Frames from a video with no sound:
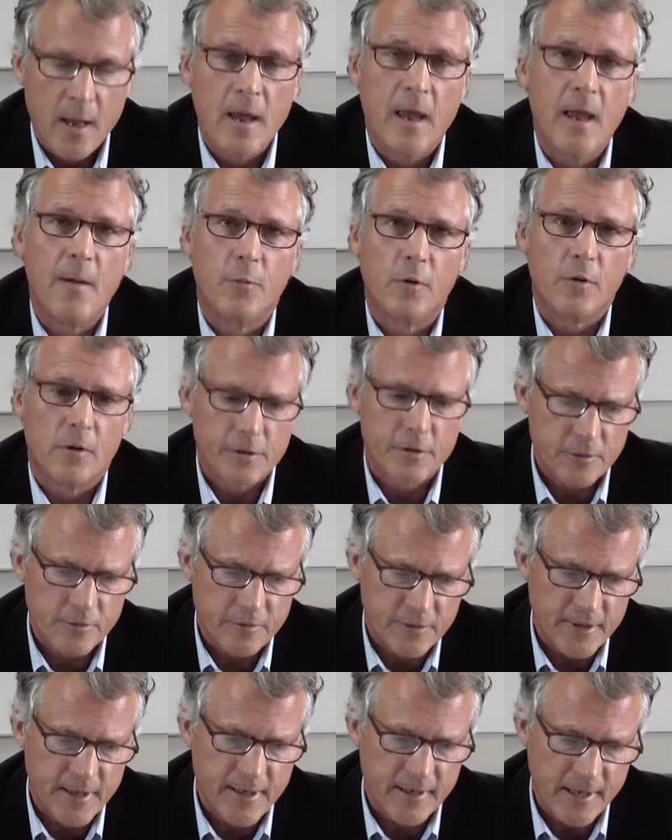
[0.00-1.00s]
And we're also
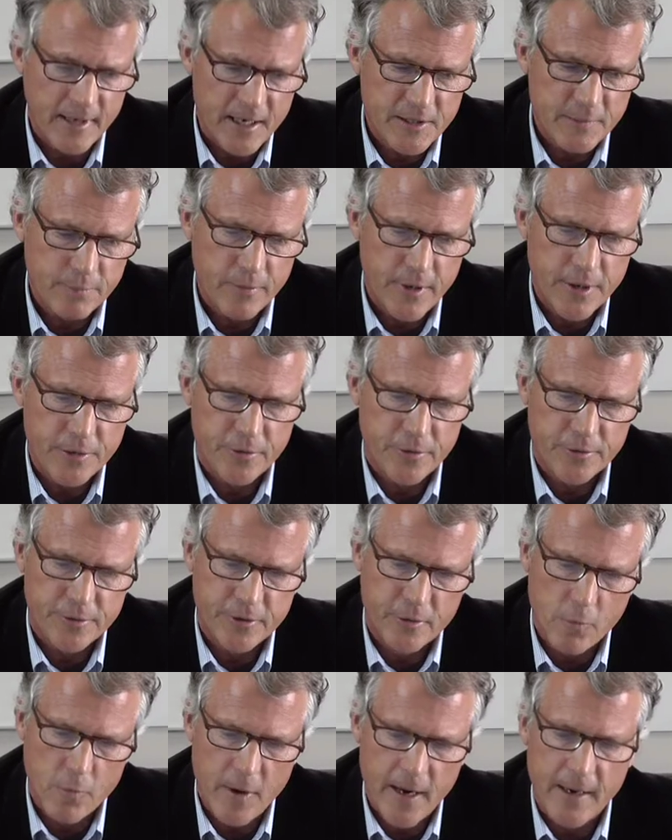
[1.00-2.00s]
seeing less pressure
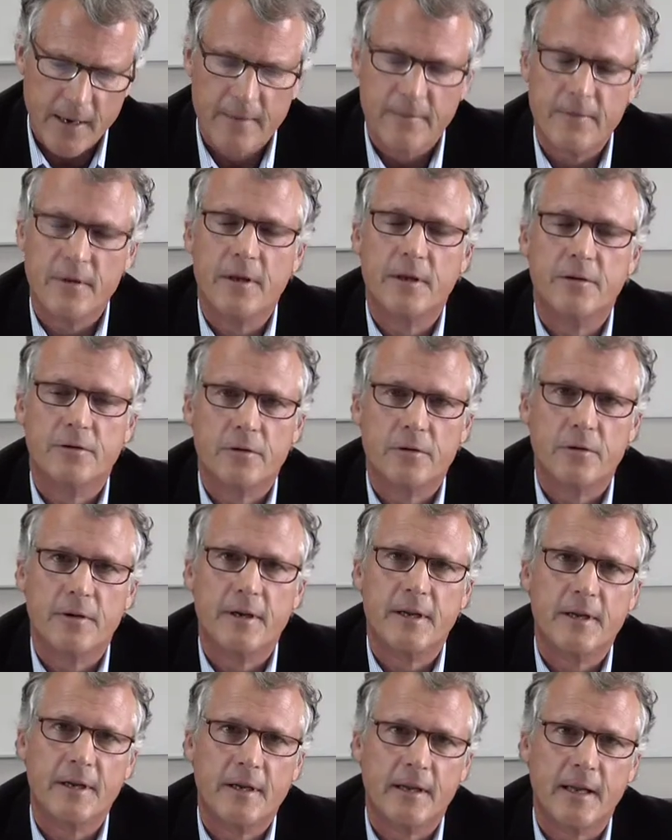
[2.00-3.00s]
to waive the
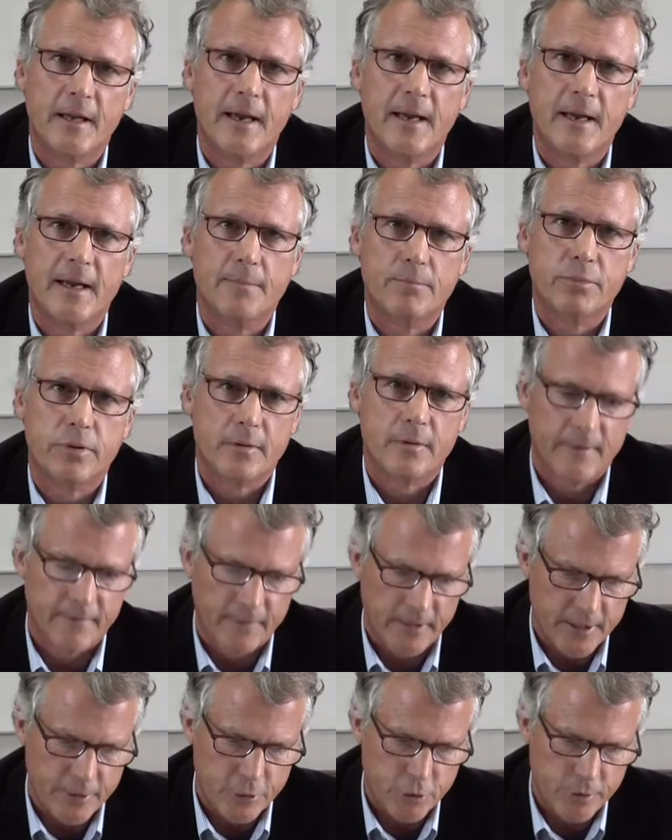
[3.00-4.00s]
attorney-client
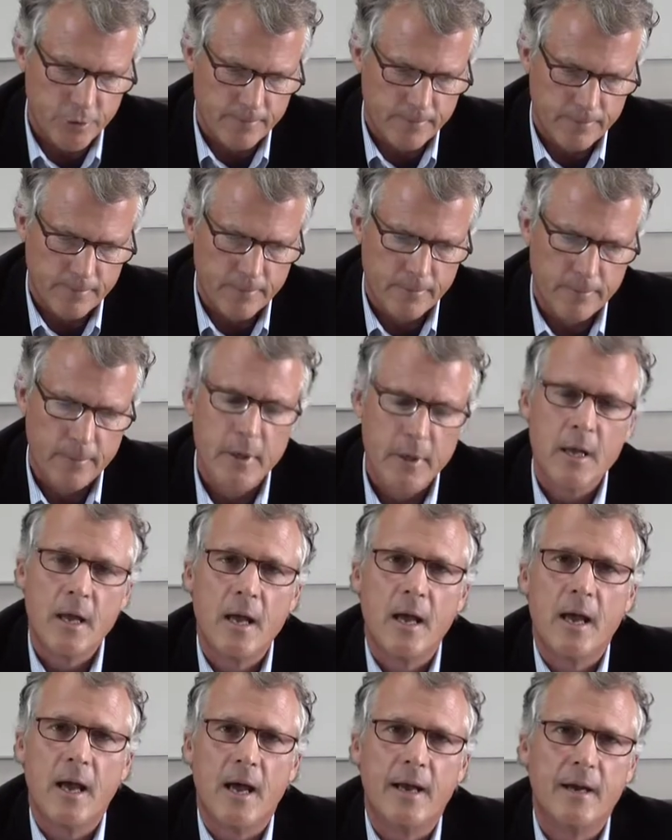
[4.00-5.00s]
privilege.
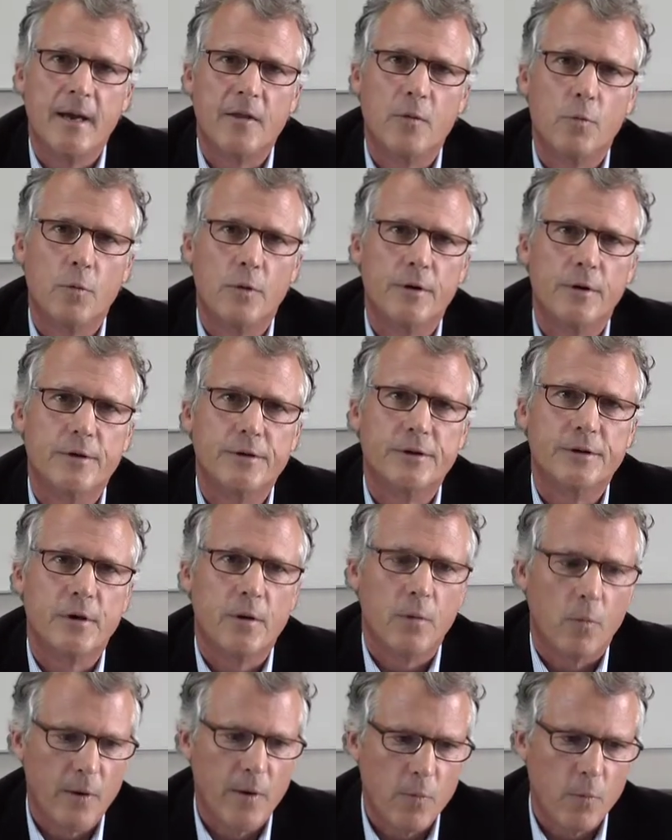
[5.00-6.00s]
In other words,
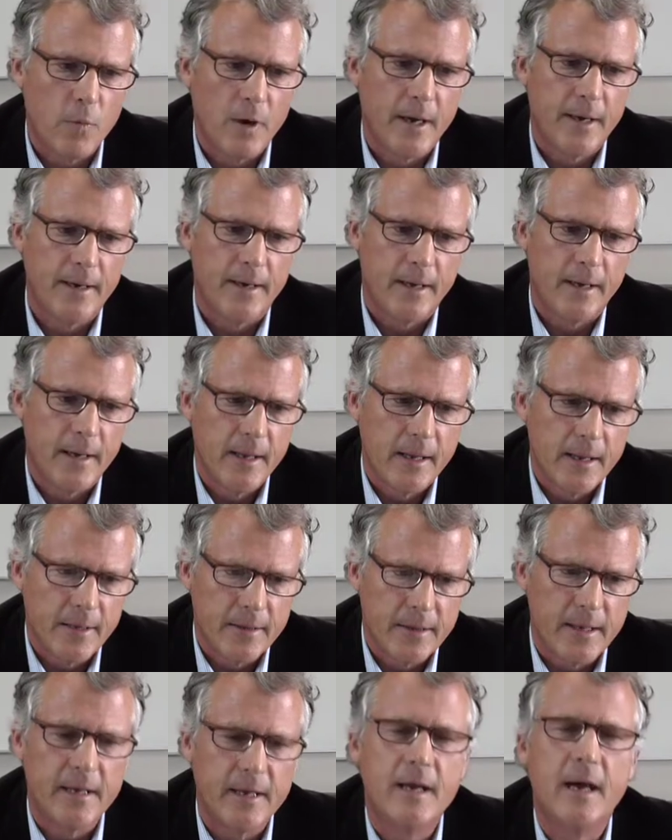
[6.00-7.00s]
we want
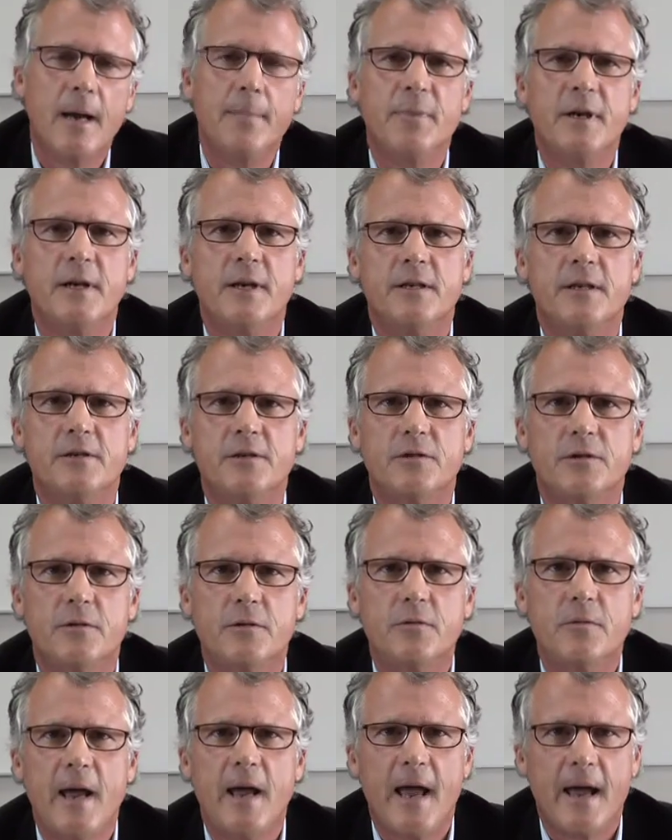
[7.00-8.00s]
the companies
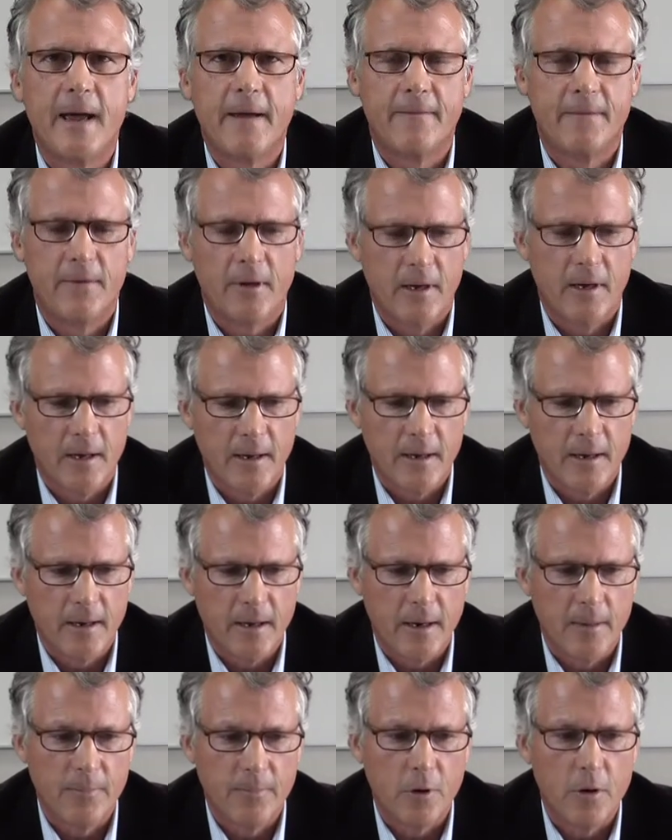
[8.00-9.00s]
to have
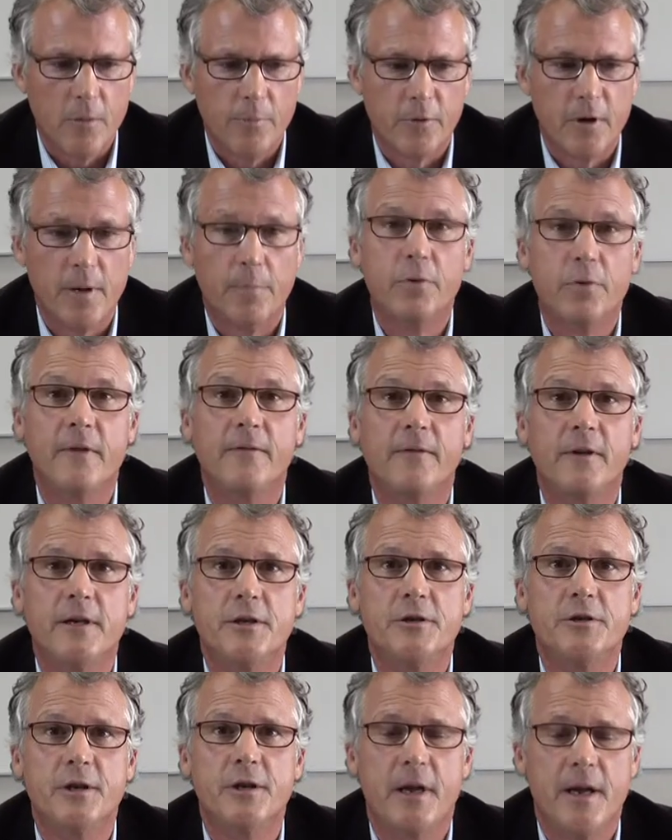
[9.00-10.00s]
appropriate
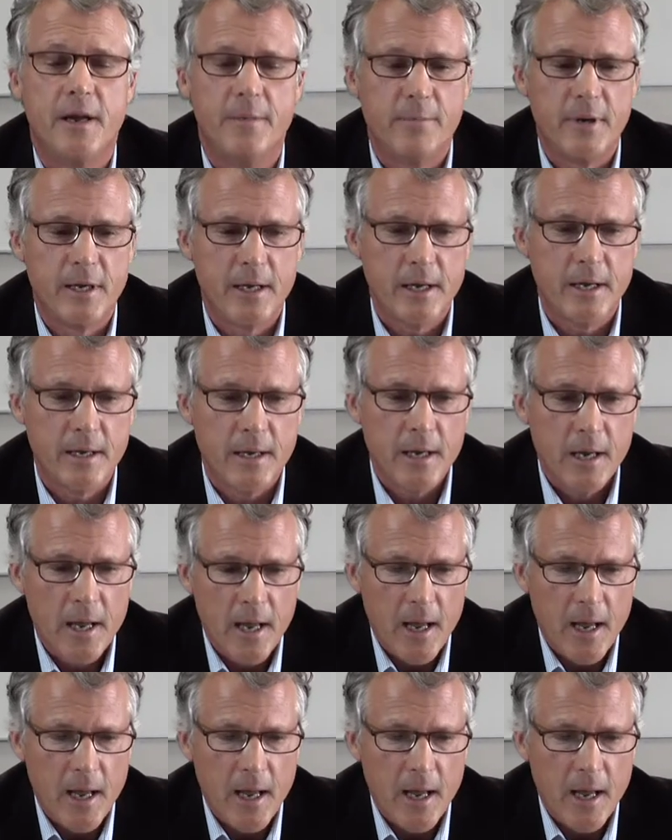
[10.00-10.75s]
privilege and be